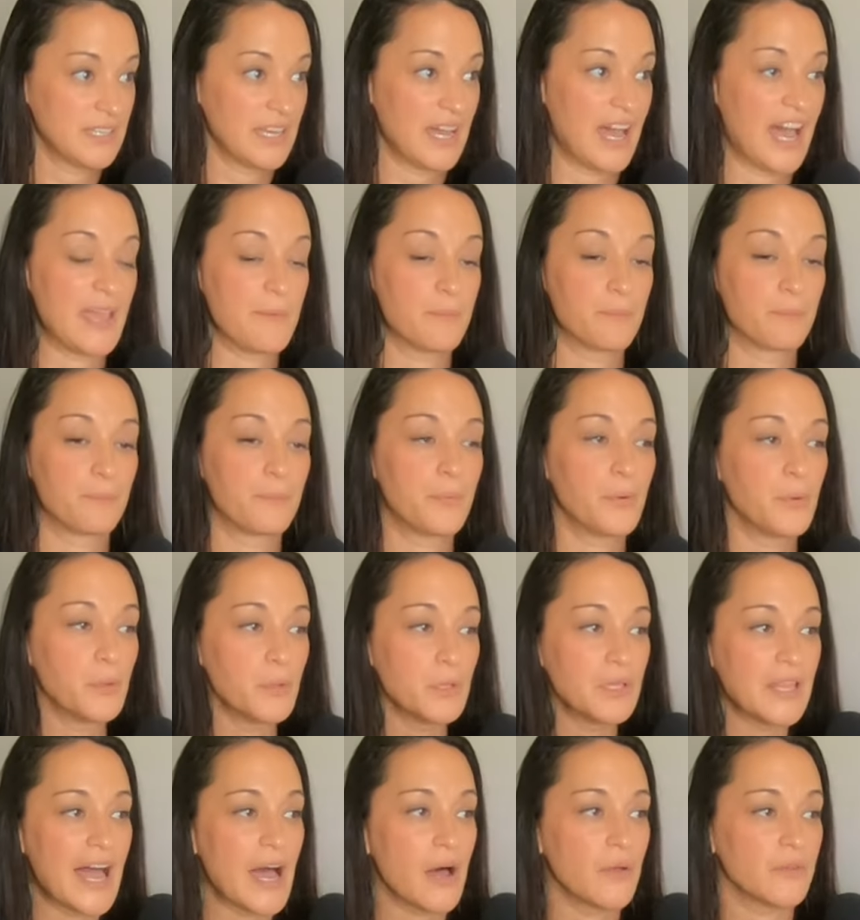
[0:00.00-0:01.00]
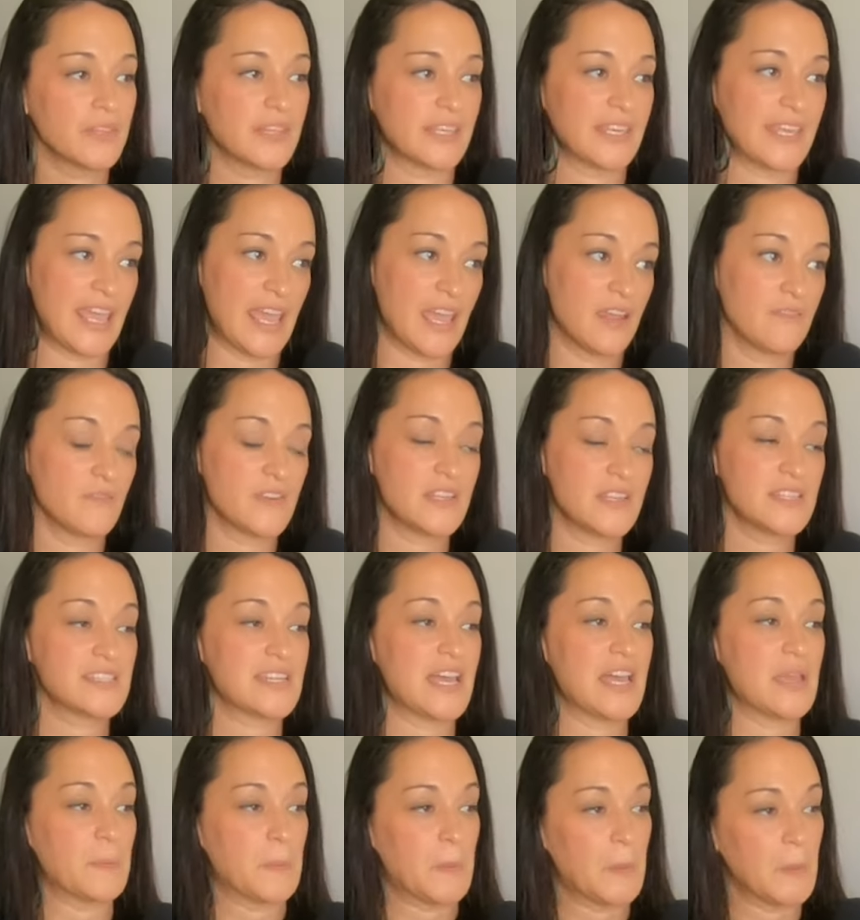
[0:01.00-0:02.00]
I pull out the canvas,
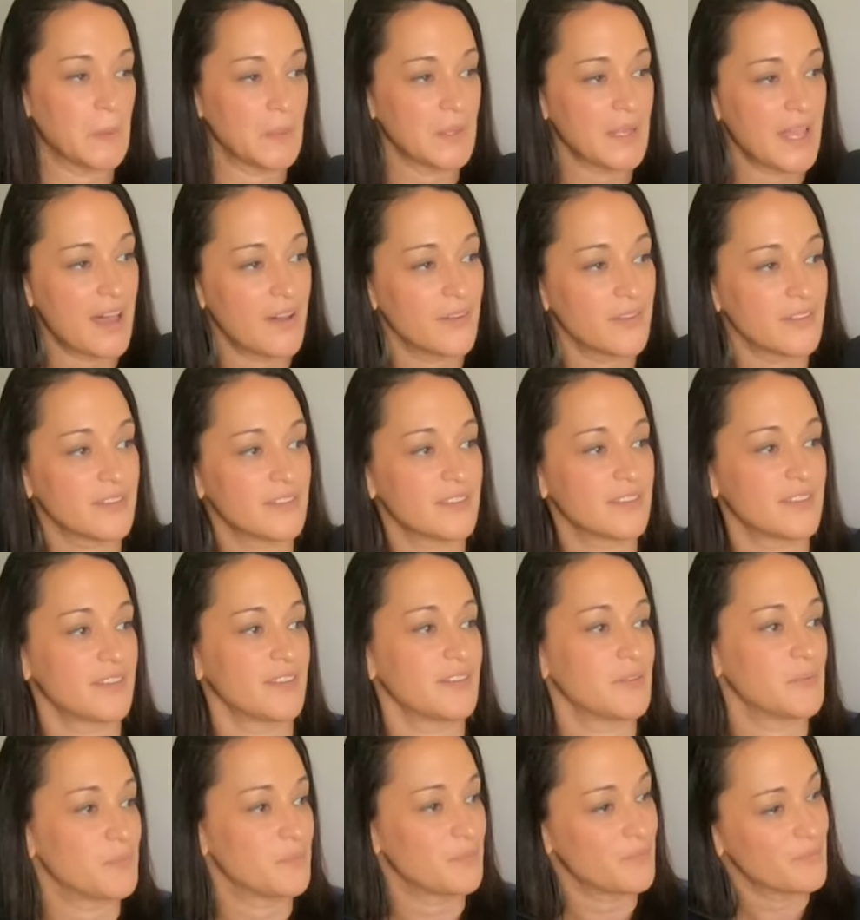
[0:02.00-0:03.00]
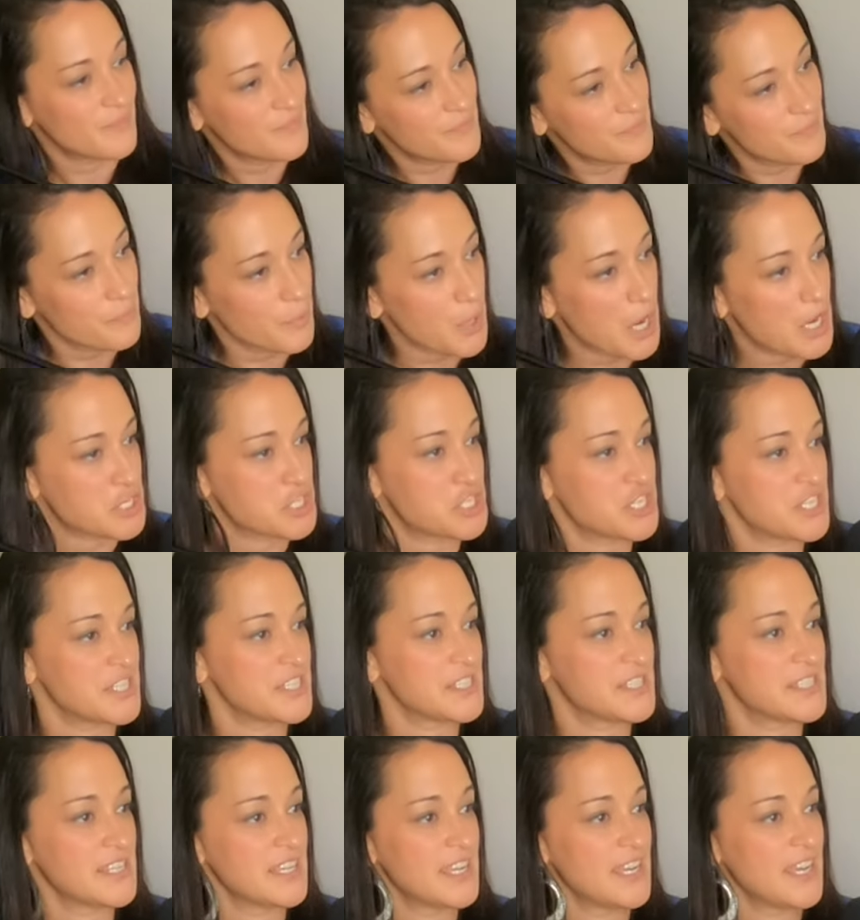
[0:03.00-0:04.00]
I pull out the
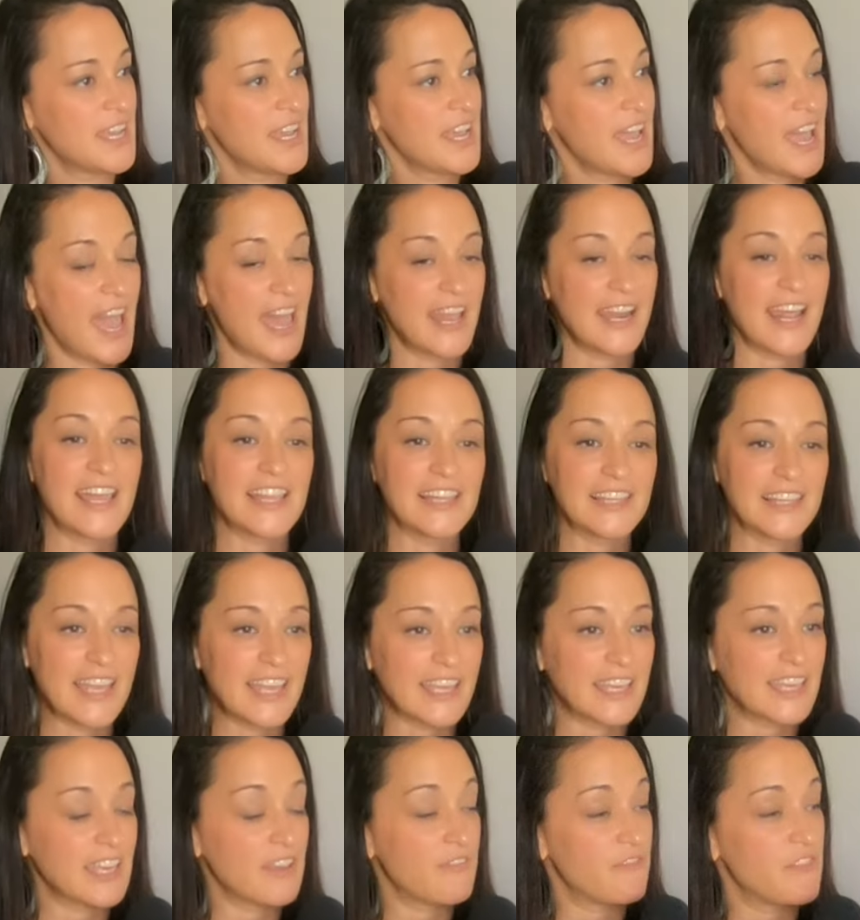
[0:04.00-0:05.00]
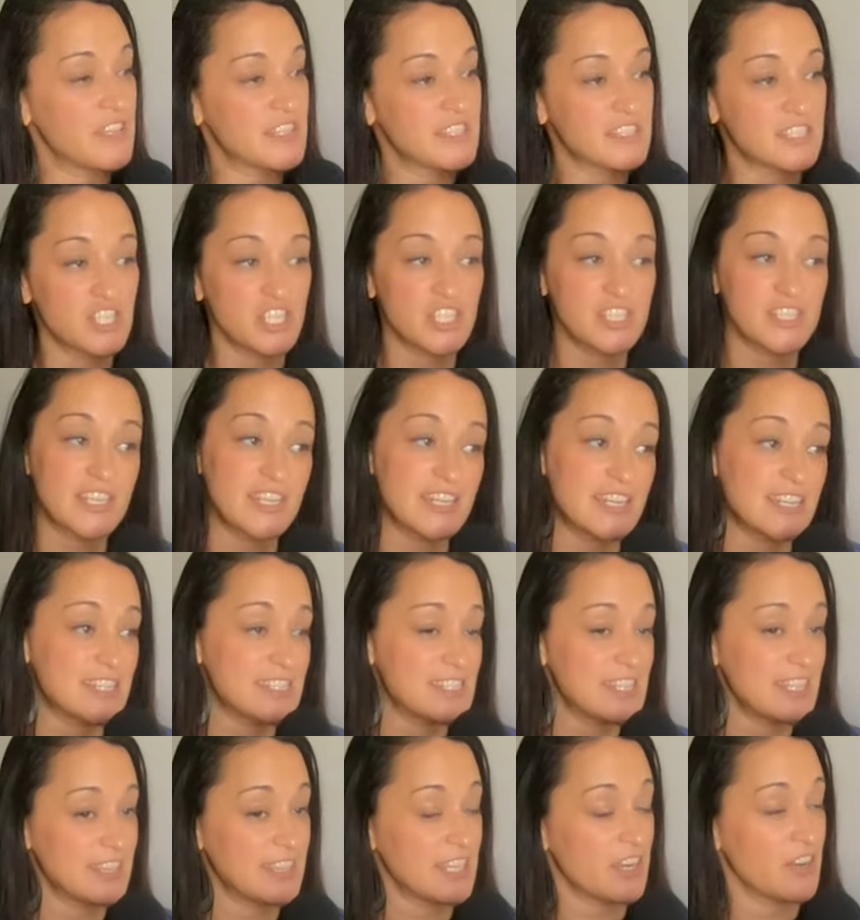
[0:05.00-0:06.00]
brushes, and I like if it's just going to
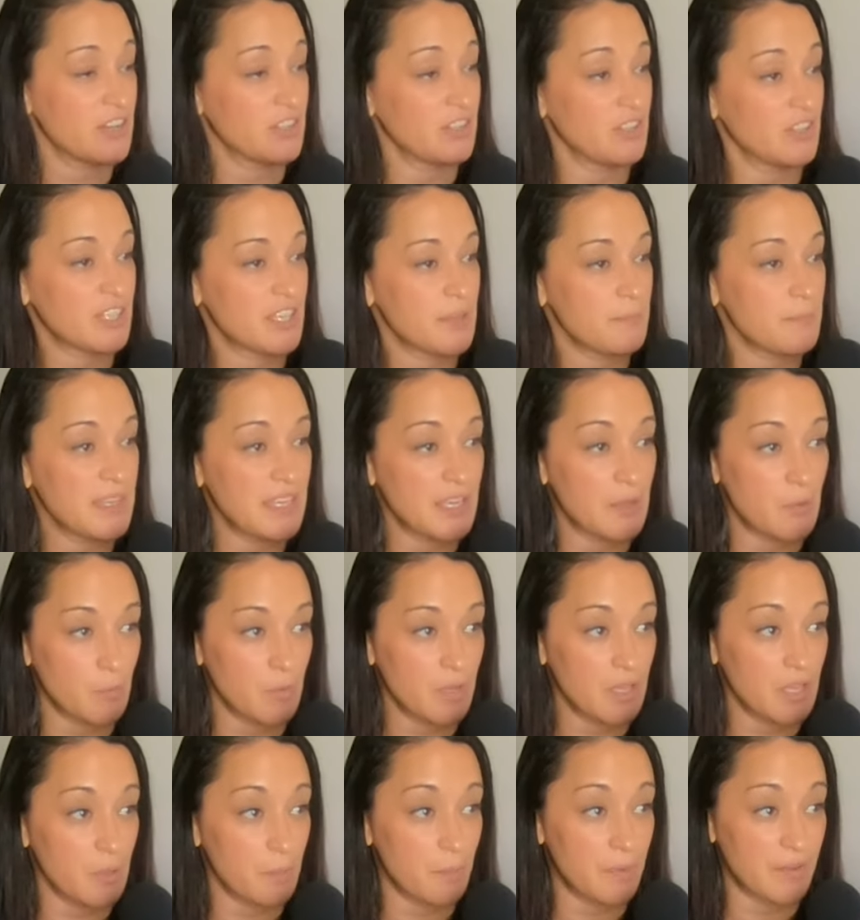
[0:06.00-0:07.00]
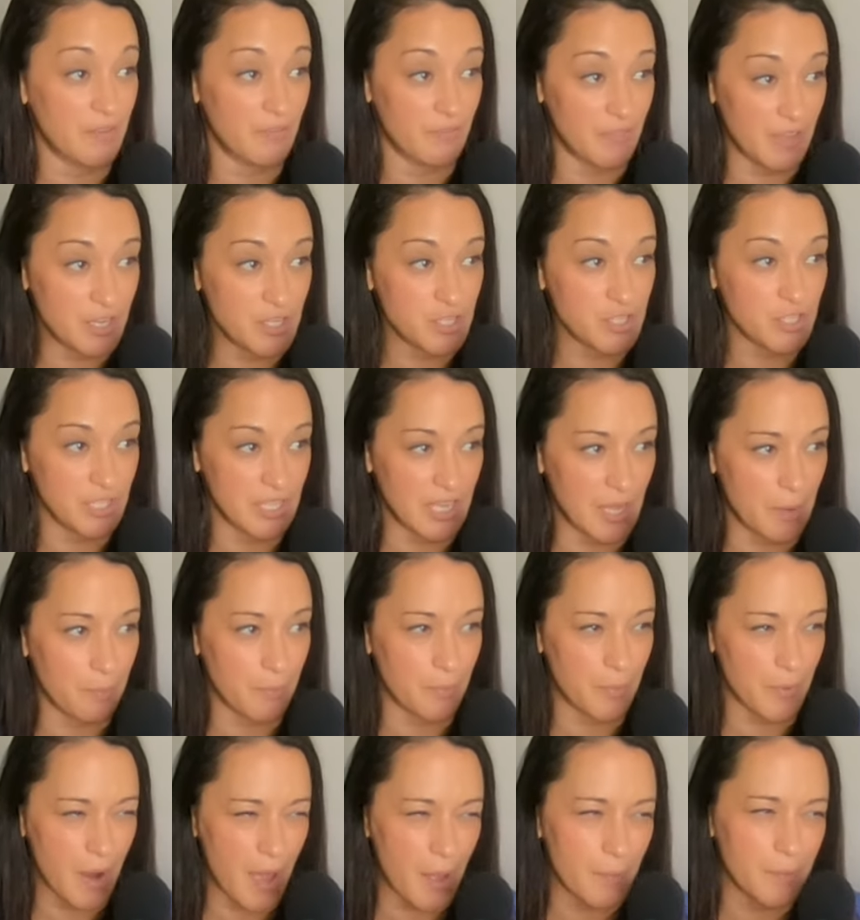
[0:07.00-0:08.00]
sit there and look at me, it will, but eventually I'm
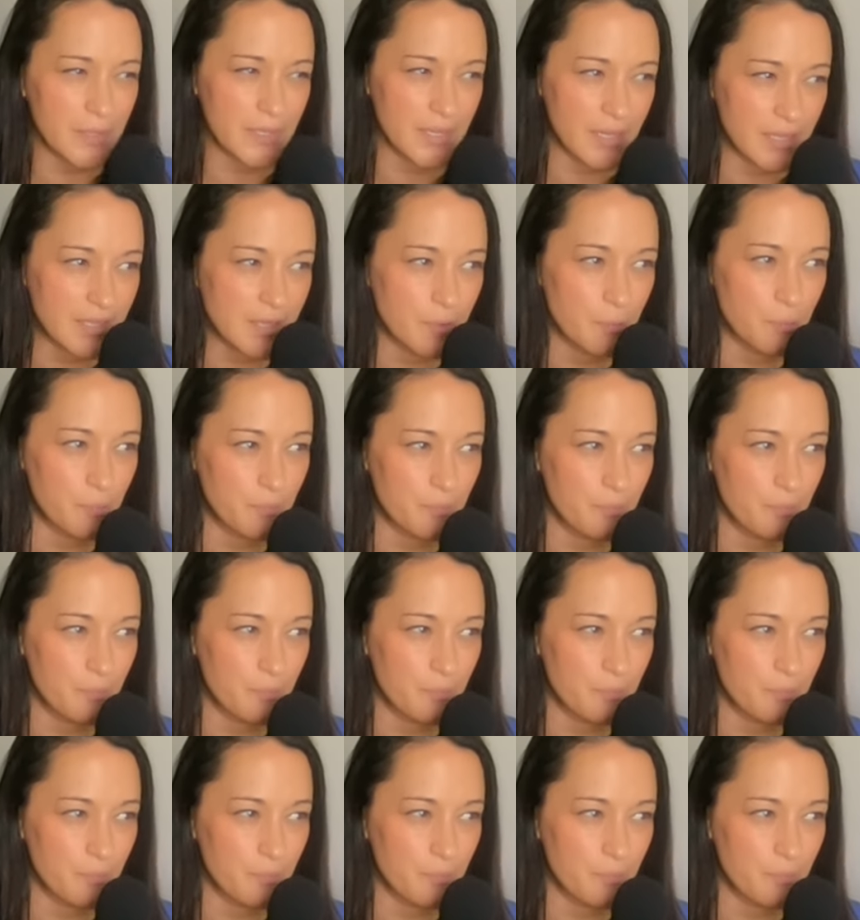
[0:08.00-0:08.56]
probably going to